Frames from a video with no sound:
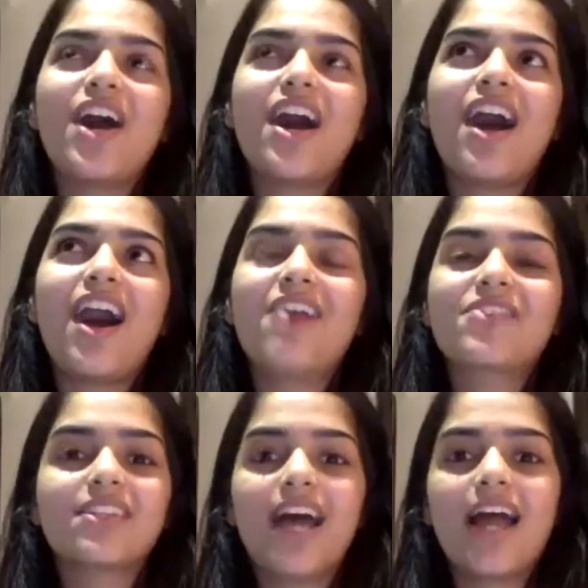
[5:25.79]

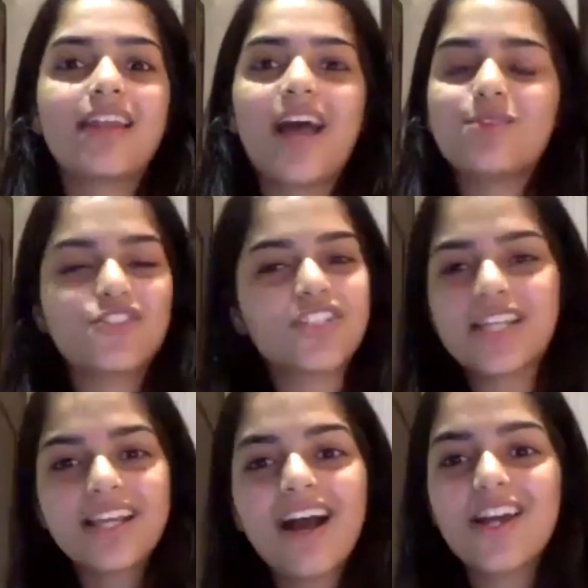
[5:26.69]
after that, I was just
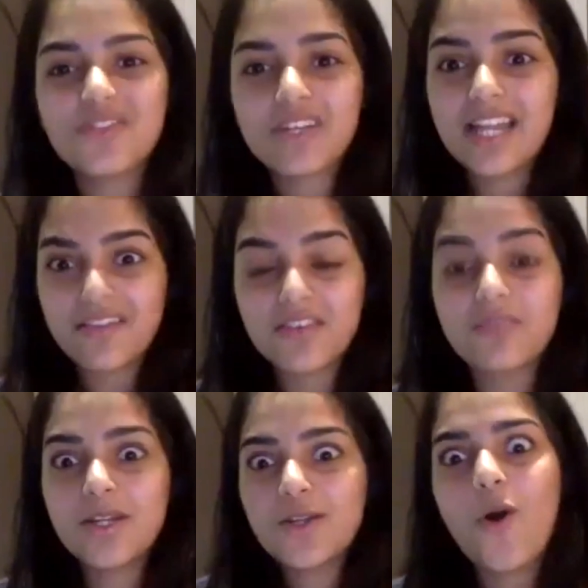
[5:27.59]
like, Kashvi, like, we've
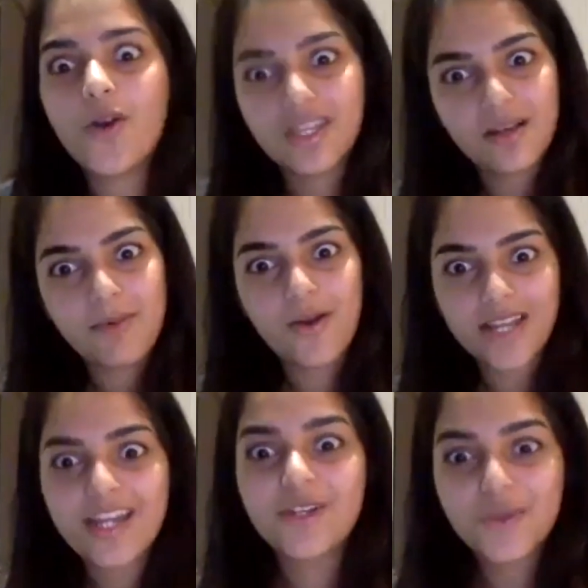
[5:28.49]
been talking about
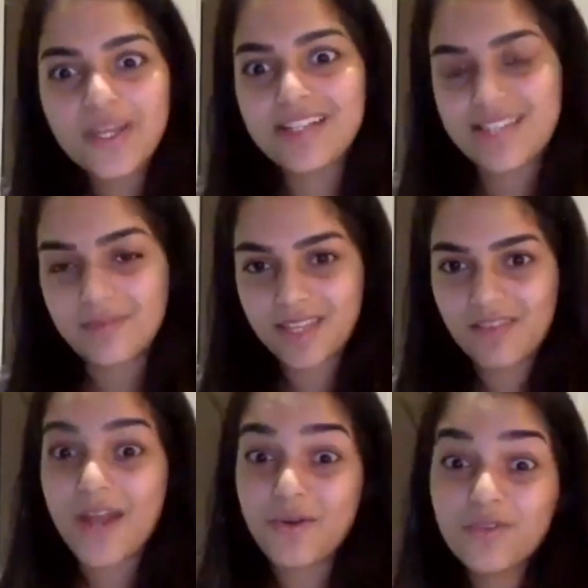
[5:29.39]
like doing something.
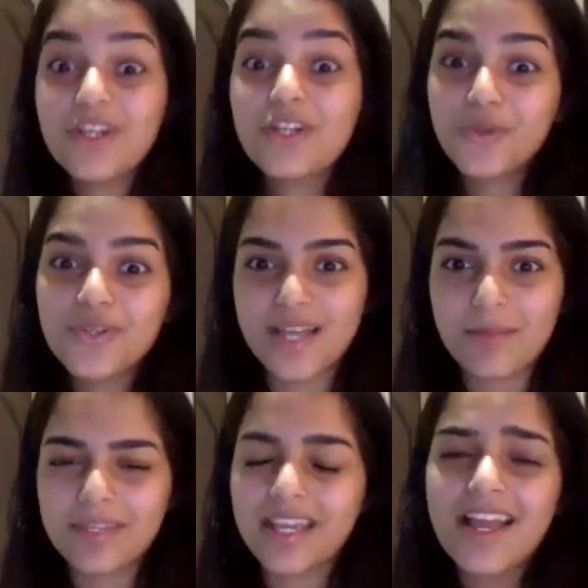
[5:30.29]
Why don't we do
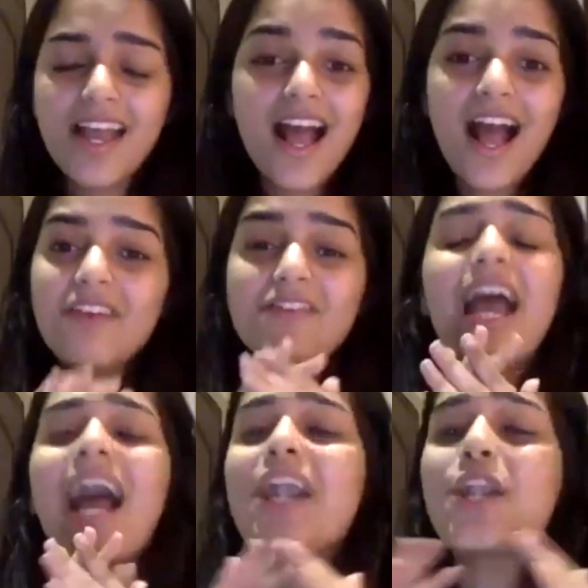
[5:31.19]
something? We
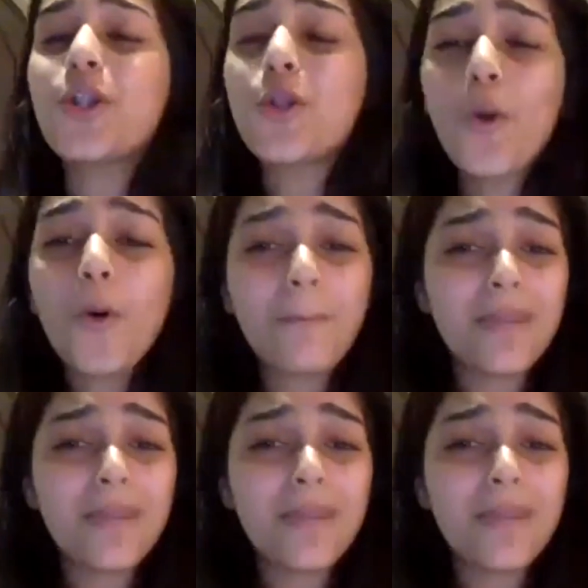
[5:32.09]
had no plan,